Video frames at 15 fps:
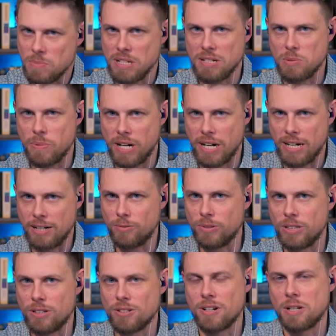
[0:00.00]
means by it
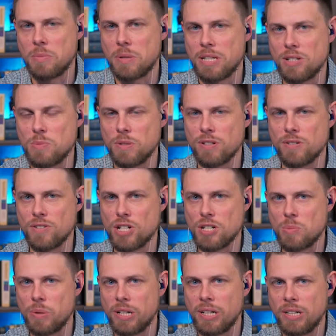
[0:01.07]
when they're talking about the spirit of
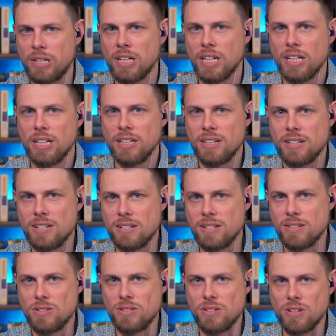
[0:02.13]
Jezebel, John Paul
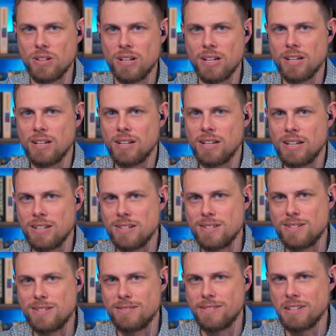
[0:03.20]
Jackson, for example,
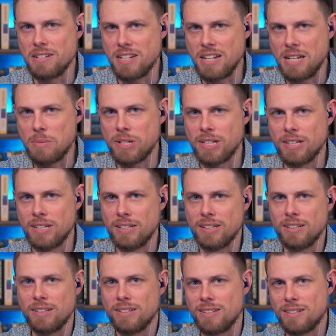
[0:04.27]
is the
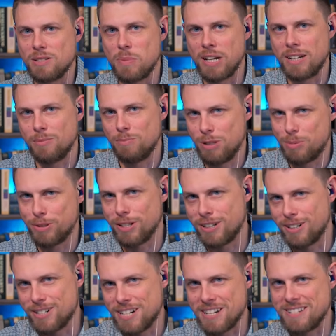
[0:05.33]
demon that's making people get
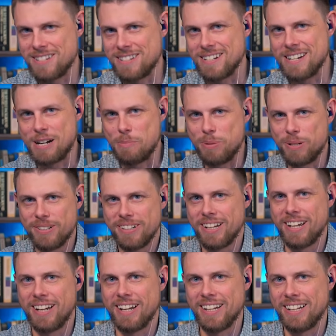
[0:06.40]
all gussied up.
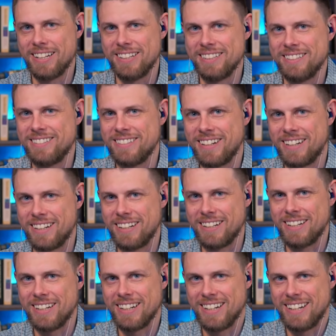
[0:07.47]
And
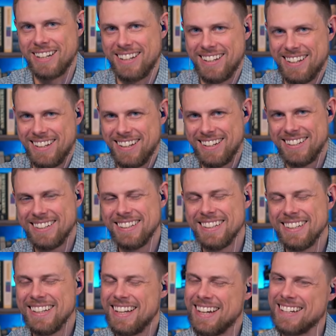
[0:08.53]
the
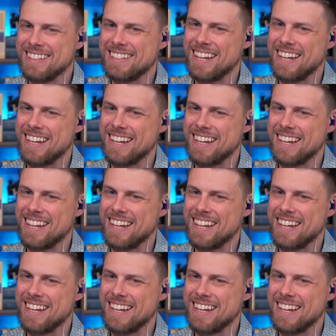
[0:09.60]
spirit